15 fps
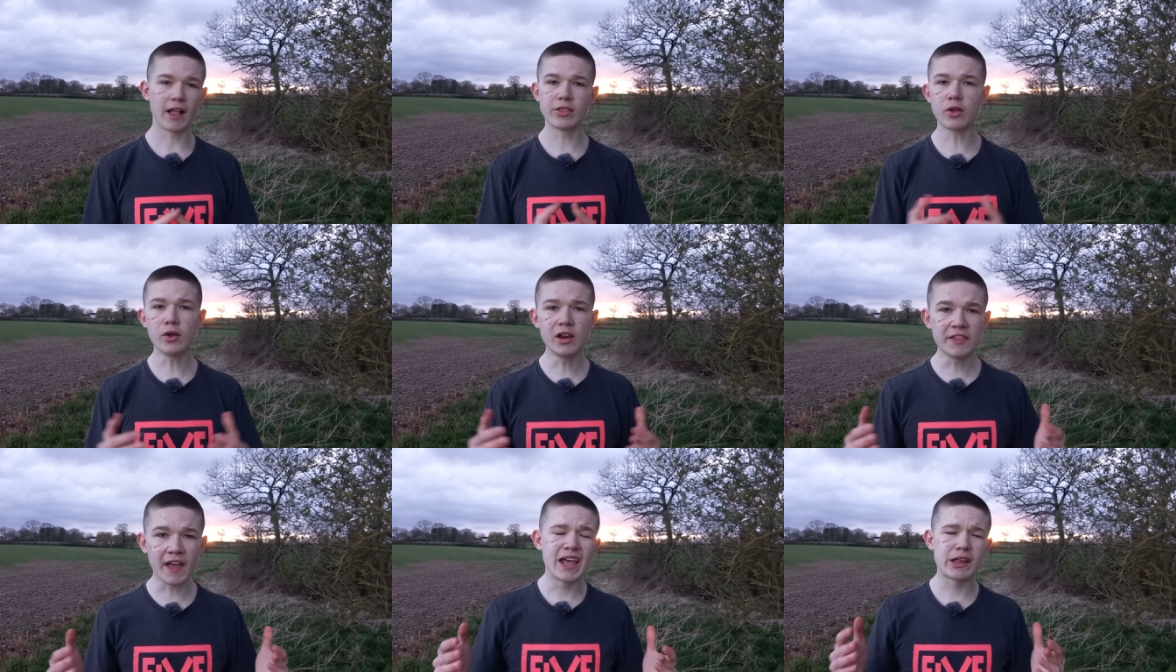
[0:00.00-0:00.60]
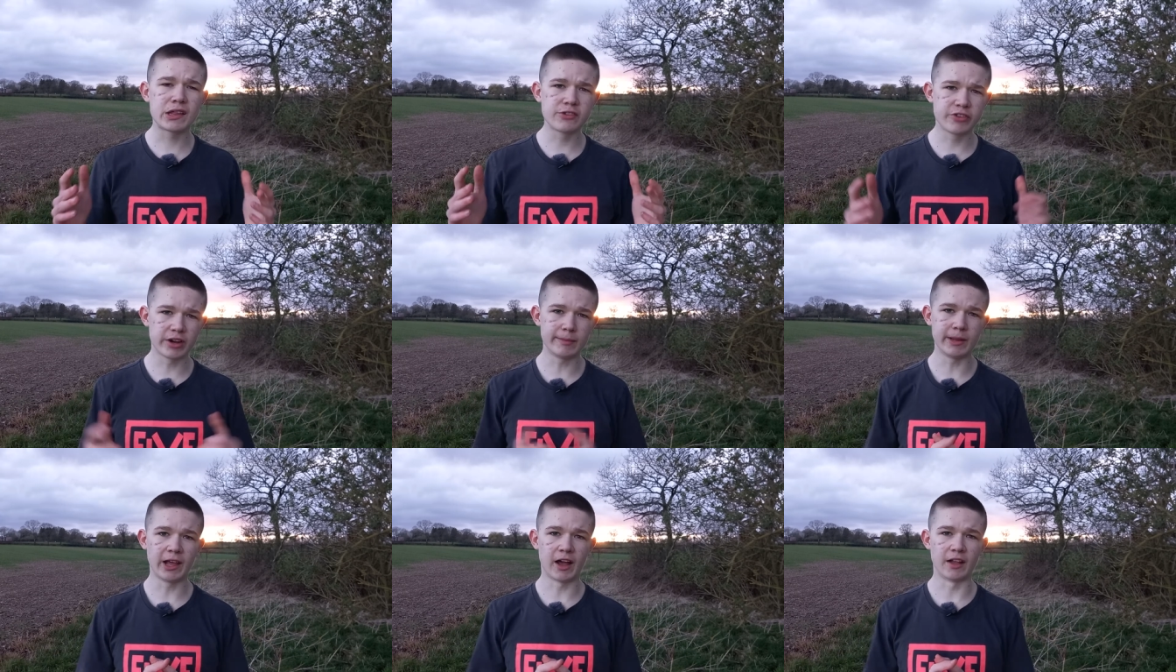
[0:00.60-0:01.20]
And not only that, it's
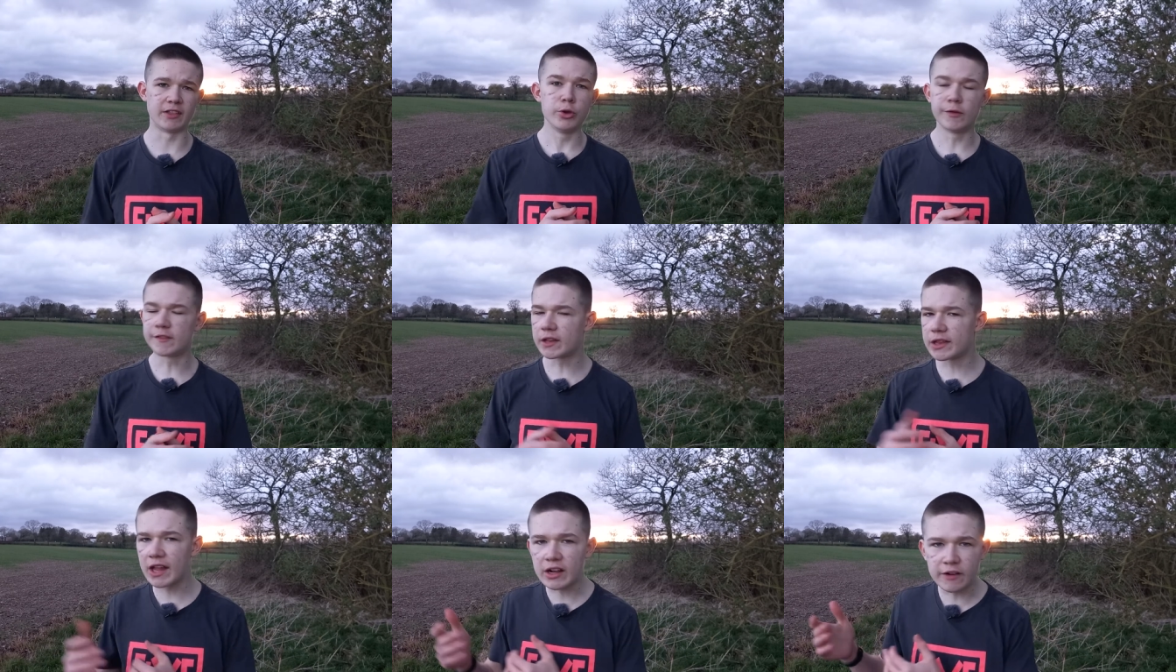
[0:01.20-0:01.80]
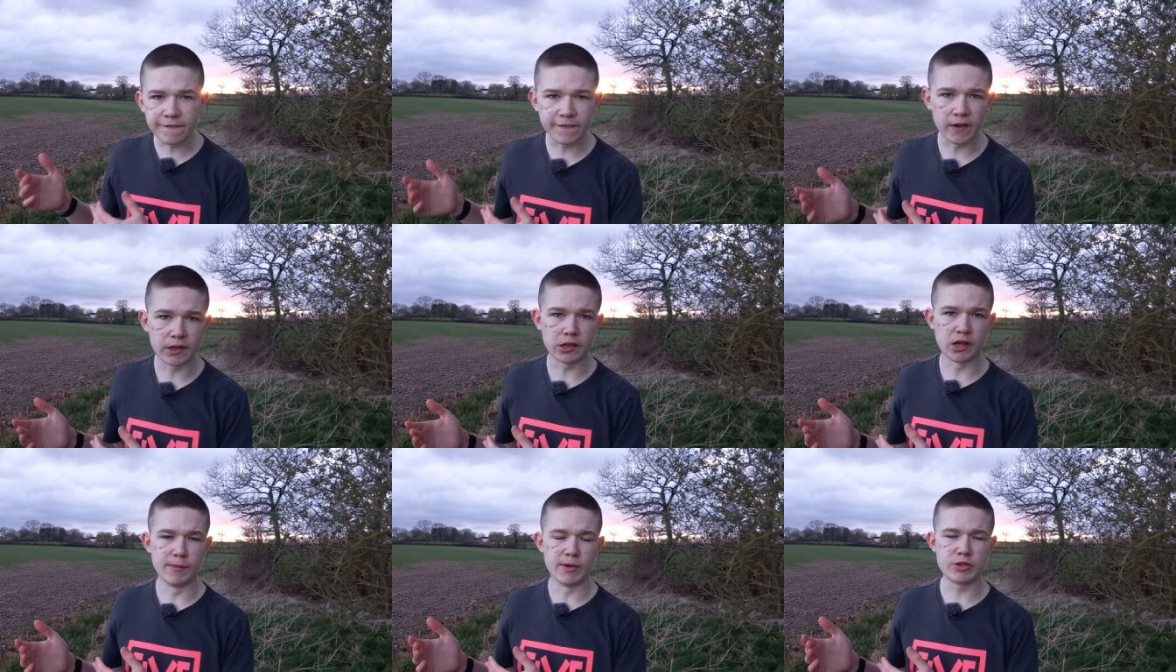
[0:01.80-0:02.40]
incredibly hard. You have to sacrifice
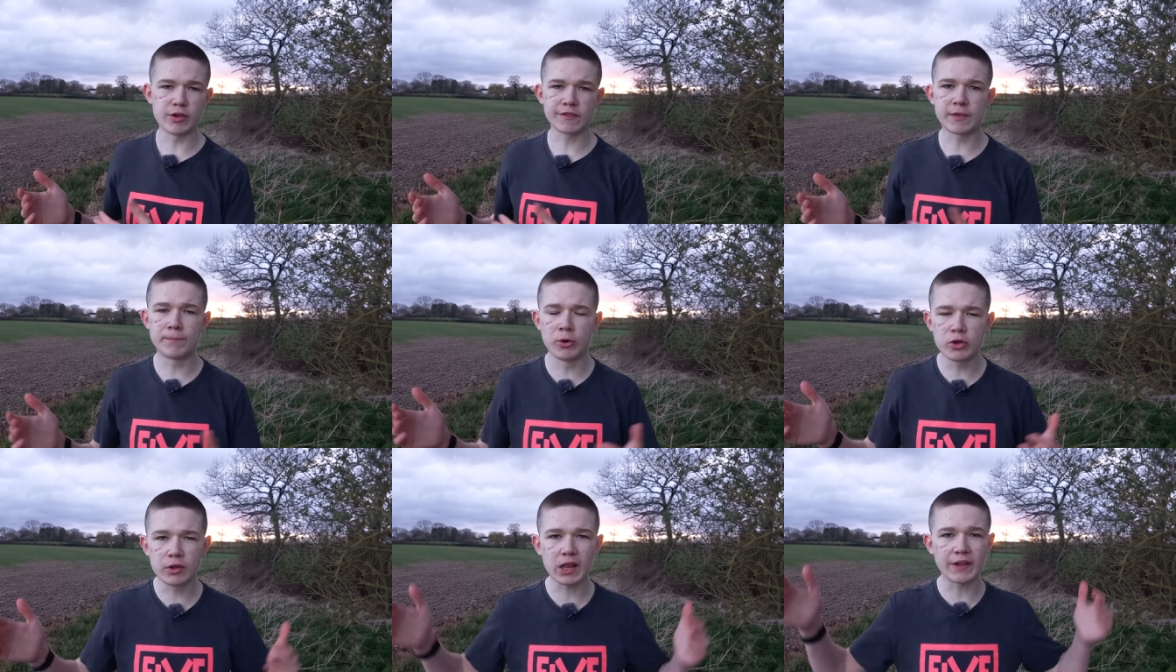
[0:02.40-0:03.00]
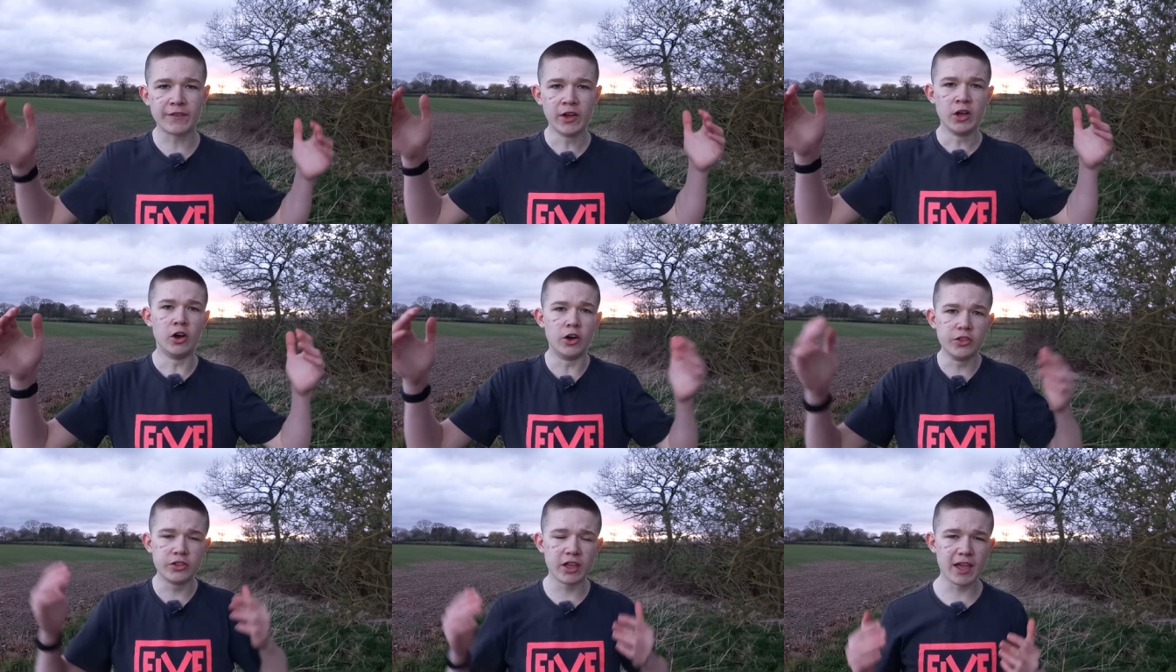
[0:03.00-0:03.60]
so much. You have to put yourself
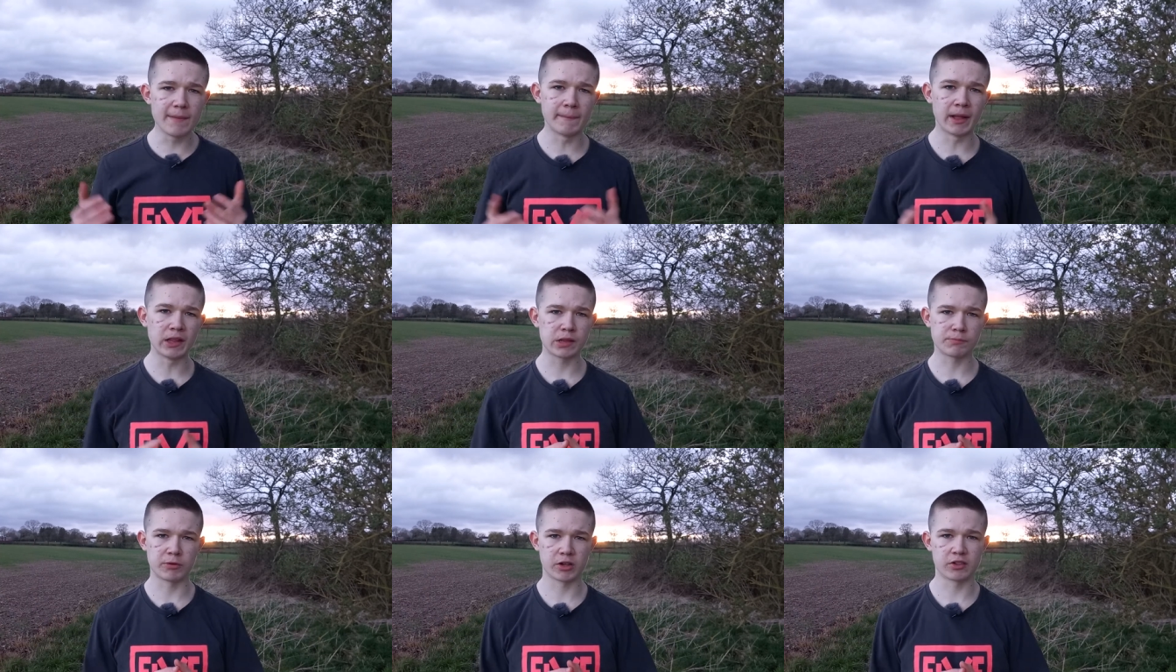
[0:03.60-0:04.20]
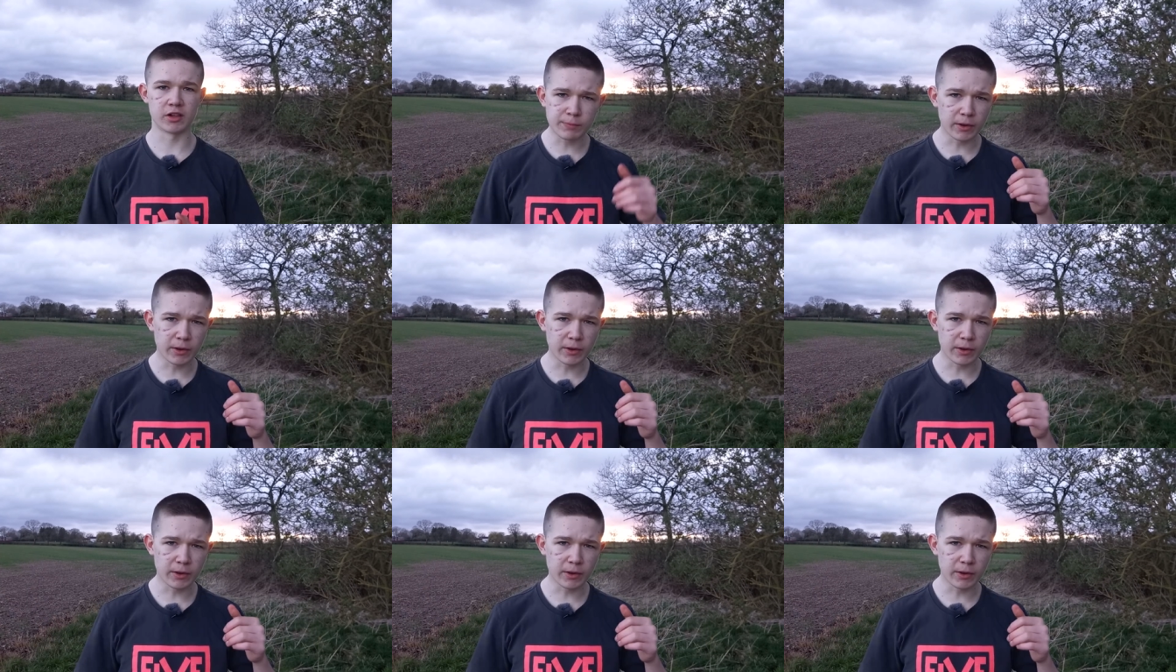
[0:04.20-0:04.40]
under immense pressure.